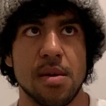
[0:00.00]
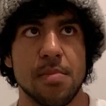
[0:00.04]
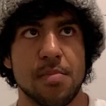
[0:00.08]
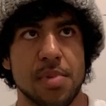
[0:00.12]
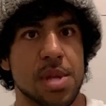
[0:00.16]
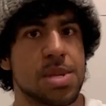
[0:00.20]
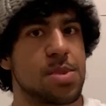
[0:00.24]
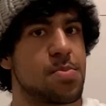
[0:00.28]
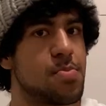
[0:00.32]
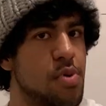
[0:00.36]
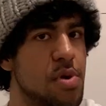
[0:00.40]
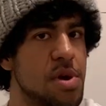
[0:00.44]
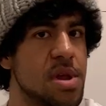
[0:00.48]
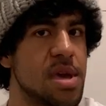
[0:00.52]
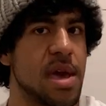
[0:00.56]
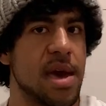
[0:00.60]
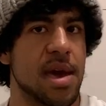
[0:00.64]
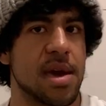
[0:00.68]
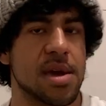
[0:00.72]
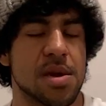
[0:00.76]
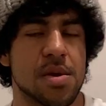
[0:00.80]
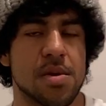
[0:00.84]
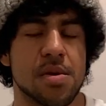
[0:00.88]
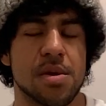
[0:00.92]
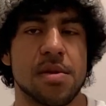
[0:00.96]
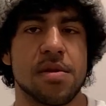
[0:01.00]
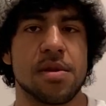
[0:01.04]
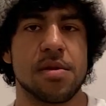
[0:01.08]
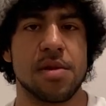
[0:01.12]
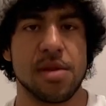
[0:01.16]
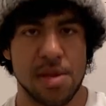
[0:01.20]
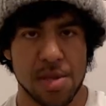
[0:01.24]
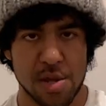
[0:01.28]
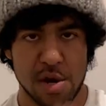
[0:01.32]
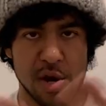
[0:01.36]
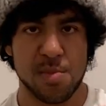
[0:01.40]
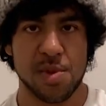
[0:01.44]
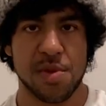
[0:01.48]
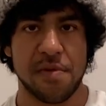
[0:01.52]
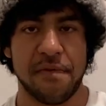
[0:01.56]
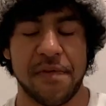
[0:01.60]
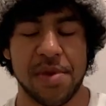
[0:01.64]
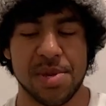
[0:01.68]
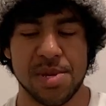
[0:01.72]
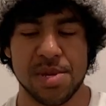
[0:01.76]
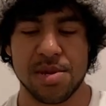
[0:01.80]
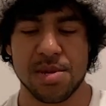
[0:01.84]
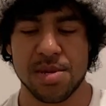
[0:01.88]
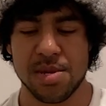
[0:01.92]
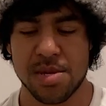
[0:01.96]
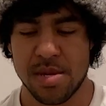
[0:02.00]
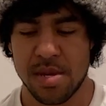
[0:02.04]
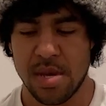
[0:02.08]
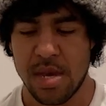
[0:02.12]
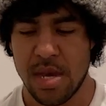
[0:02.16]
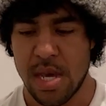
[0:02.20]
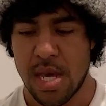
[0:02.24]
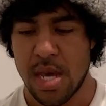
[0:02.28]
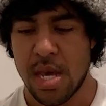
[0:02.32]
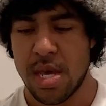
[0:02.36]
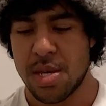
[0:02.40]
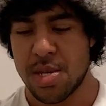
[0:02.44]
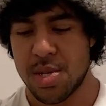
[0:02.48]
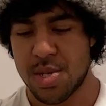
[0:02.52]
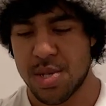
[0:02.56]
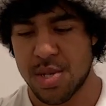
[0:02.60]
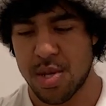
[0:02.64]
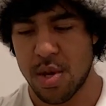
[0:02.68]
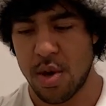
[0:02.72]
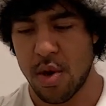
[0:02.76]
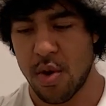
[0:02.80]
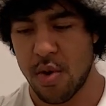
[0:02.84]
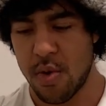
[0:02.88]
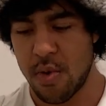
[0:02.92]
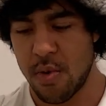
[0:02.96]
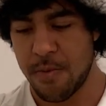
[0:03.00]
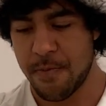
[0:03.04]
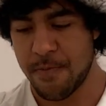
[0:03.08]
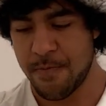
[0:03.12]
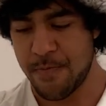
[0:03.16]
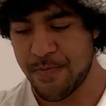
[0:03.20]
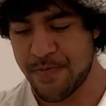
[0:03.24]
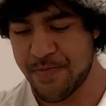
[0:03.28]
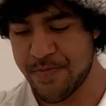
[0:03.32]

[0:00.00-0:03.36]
but it's pretty accurate in terms of physics. So,